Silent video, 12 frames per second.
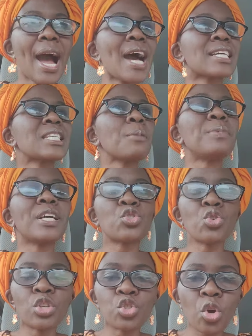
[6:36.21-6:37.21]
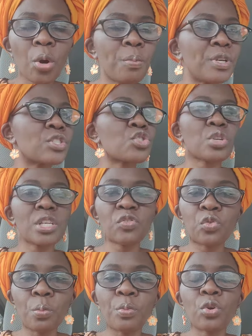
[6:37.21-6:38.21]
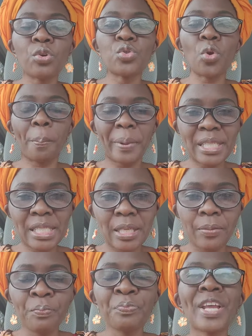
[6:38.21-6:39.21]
Accept that your job is stressful because you're petty.